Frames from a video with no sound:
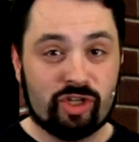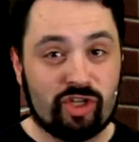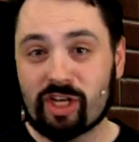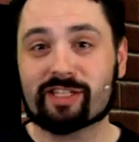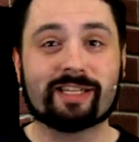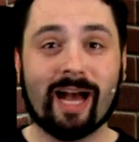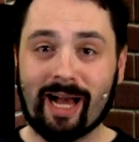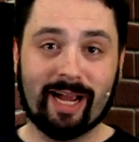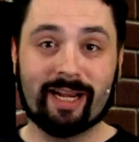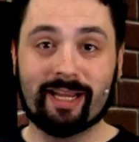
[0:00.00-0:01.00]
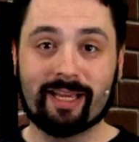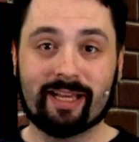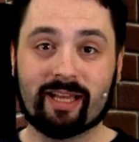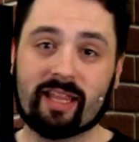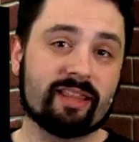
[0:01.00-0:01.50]
just died.
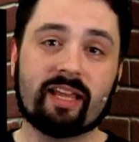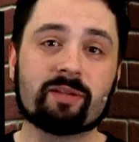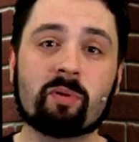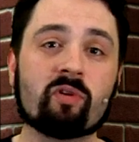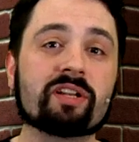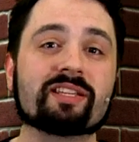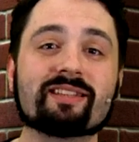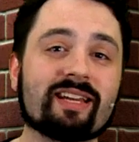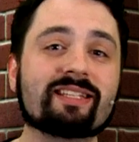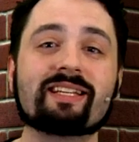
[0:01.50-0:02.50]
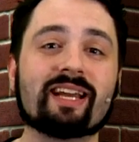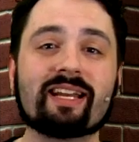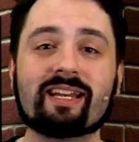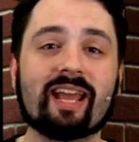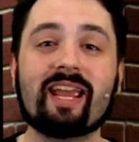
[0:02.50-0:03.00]
That thing has been running since
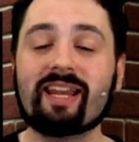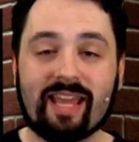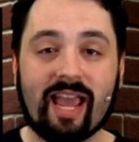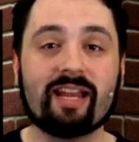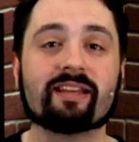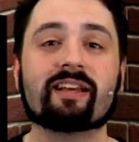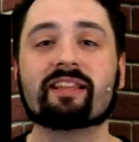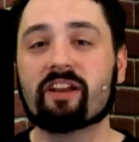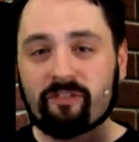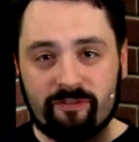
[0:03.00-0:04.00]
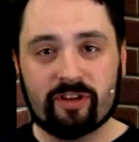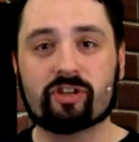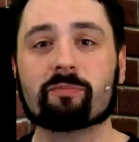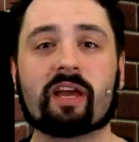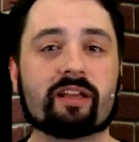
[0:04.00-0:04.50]
1988, the
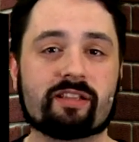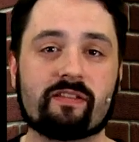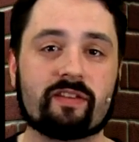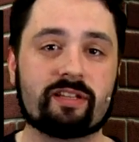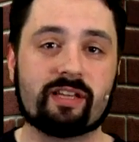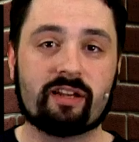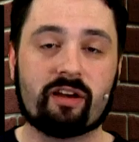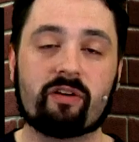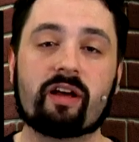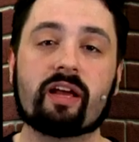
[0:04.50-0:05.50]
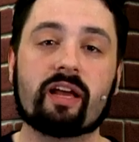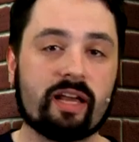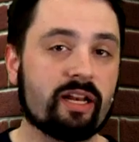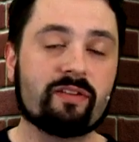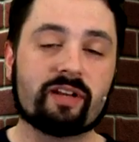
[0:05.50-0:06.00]
official magazine of Nintendo,
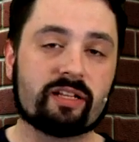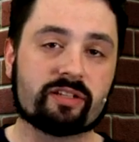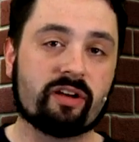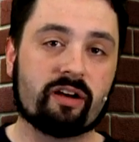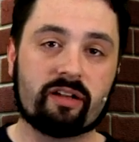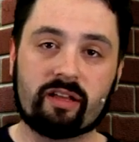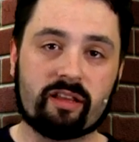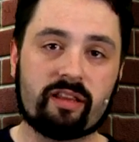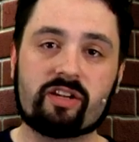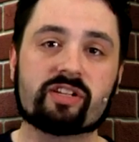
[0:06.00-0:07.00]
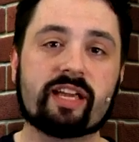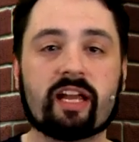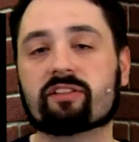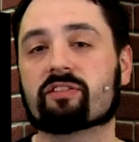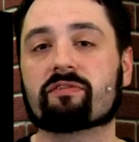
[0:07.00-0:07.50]
and even it's gone. They just
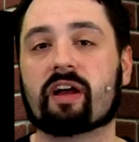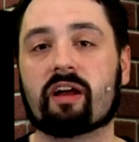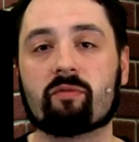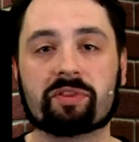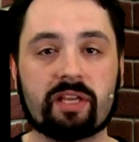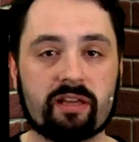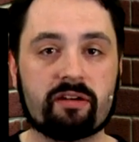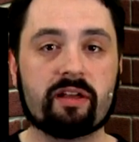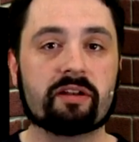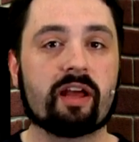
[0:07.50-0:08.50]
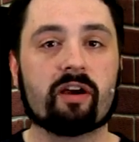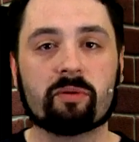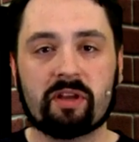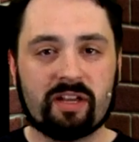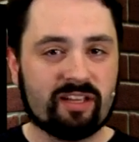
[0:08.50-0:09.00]
can't survive with the internet and
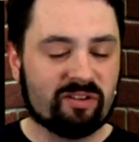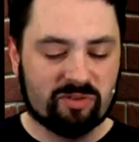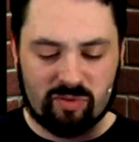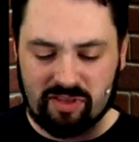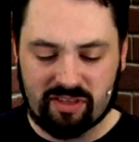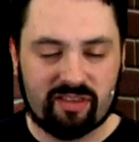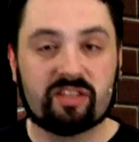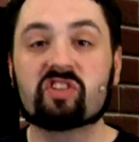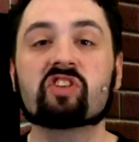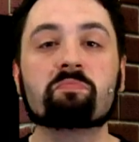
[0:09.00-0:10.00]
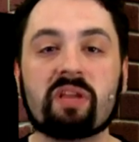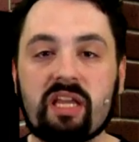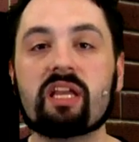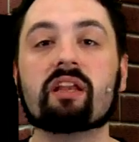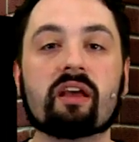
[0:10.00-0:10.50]
how, sort of the
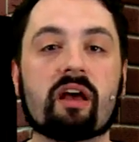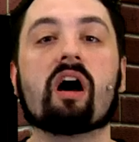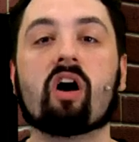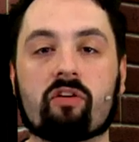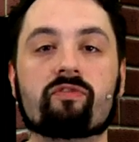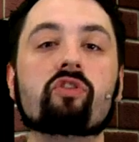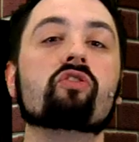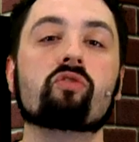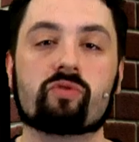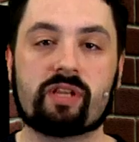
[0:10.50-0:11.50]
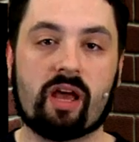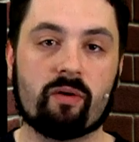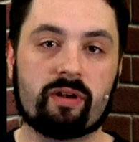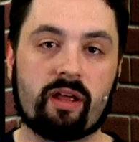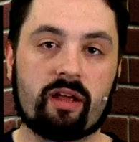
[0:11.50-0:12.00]
speed of news
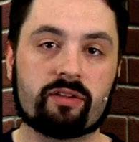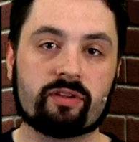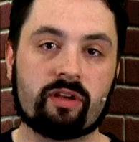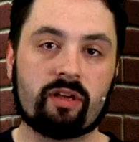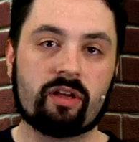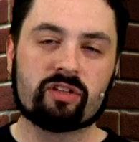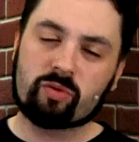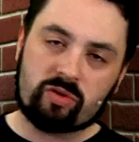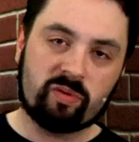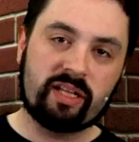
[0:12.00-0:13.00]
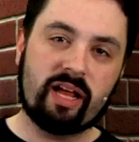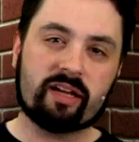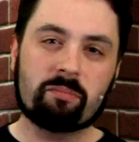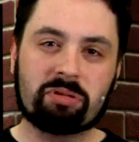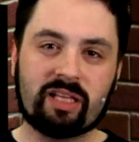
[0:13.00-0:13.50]
nowadays. So it's really
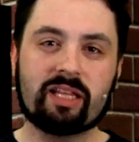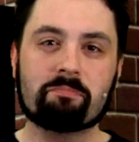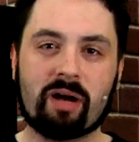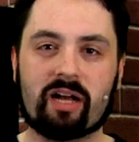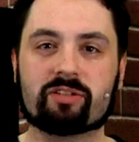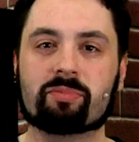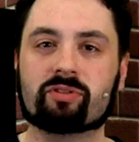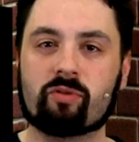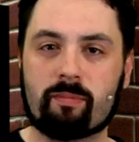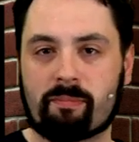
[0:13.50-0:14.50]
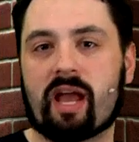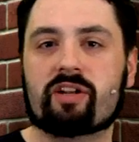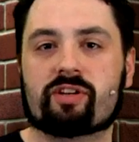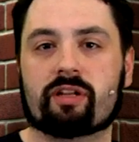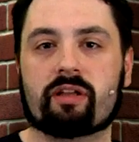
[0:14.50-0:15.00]
not completely impossible to
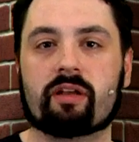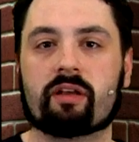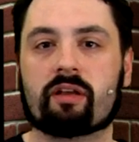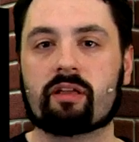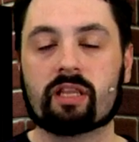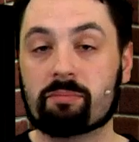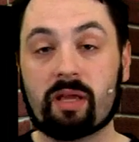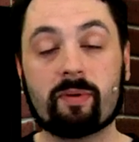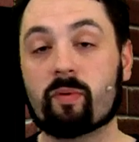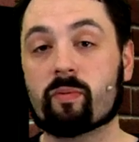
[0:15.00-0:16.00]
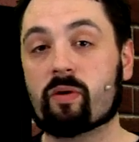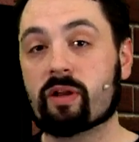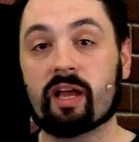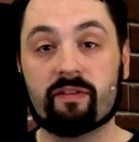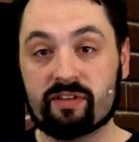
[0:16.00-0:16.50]
imagine that maybe we
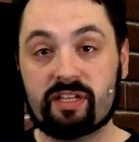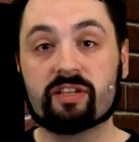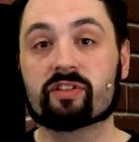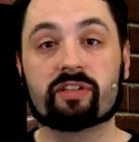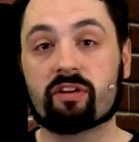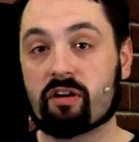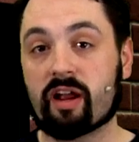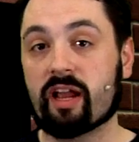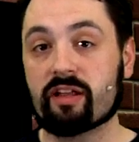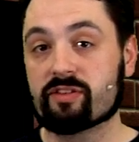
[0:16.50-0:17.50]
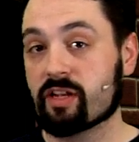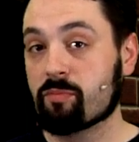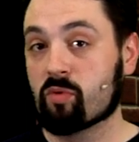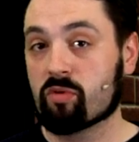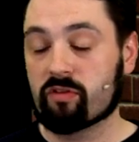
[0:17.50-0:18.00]
won't have discs in our hands
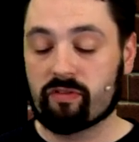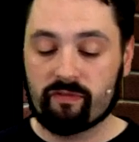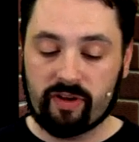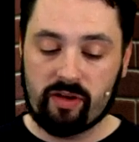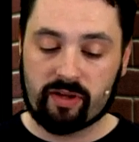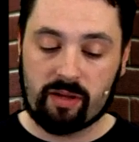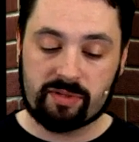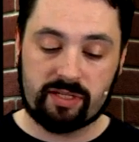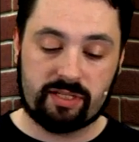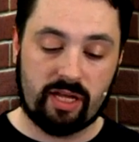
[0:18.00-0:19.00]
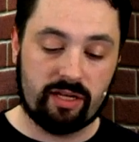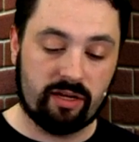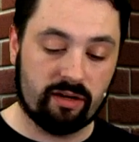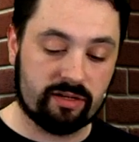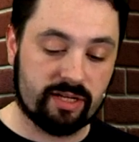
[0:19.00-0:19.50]
anymore for video games in 10
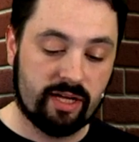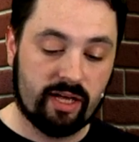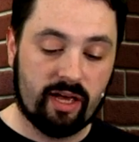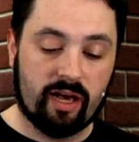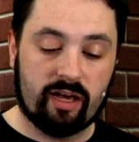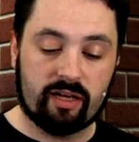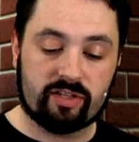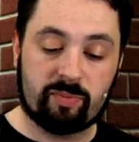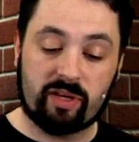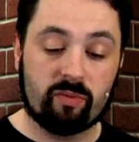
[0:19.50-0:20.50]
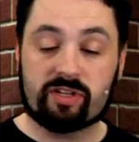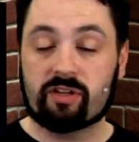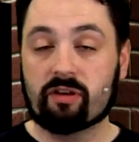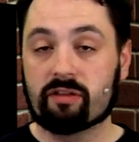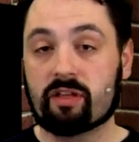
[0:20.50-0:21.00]
years. Speaking of which,
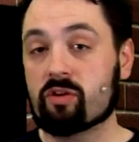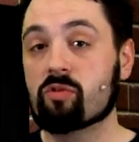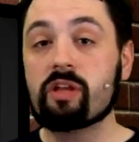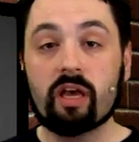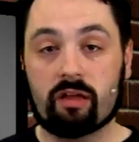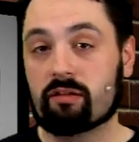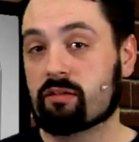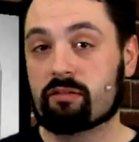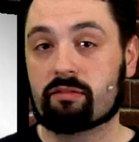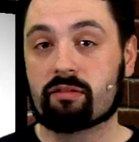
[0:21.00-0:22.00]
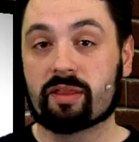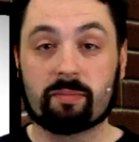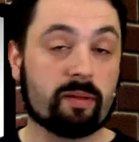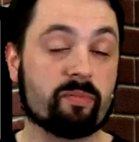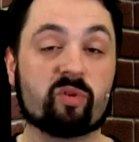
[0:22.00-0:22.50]
the Ouya,
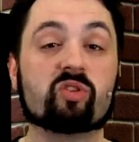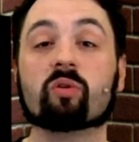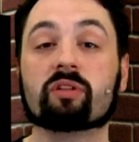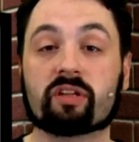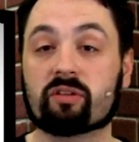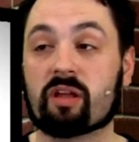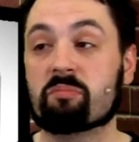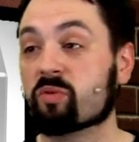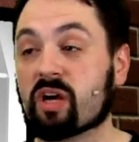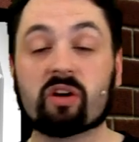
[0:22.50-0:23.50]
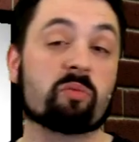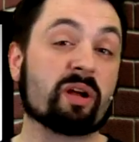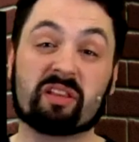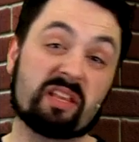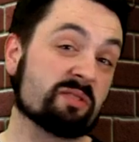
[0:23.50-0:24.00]
I've been told at Motaku,
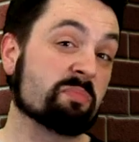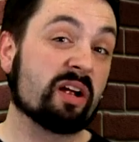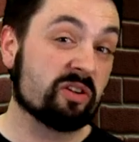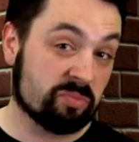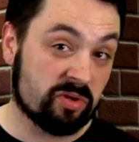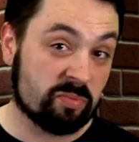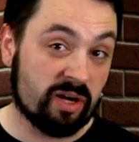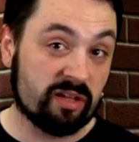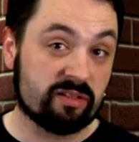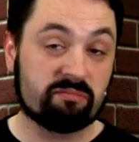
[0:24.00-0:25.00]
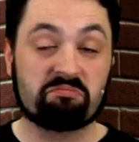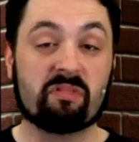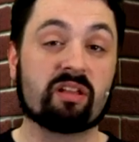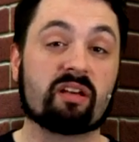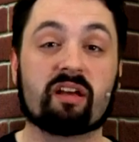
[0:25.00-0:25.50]
apparently that's how you're supposed to pronounce it.
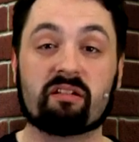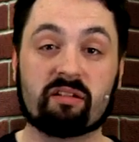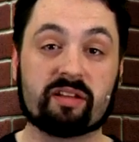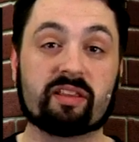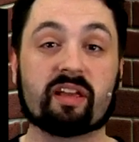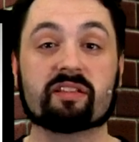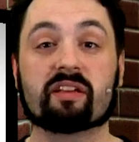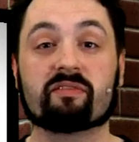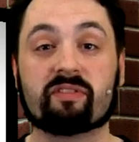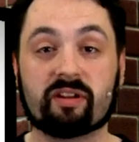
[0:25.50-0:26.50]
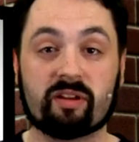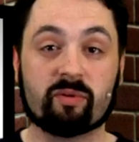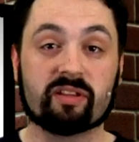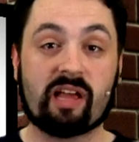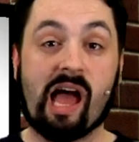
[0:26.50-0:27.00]
I don't know, I think I sound funny
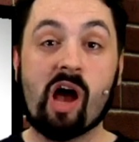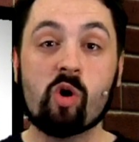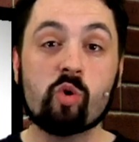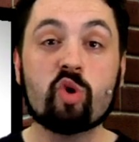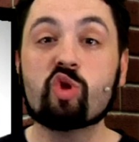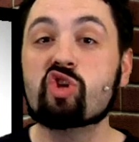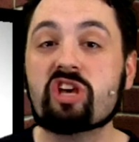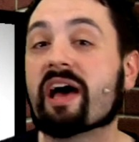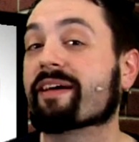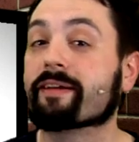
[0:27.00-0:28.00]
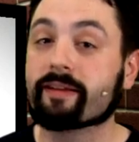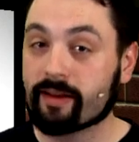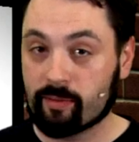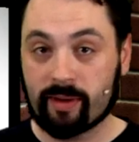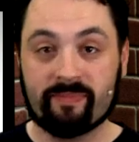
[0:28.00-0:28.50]
when I say Ouya.
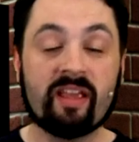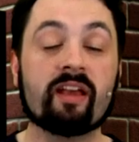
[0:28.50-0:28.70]
Anyway,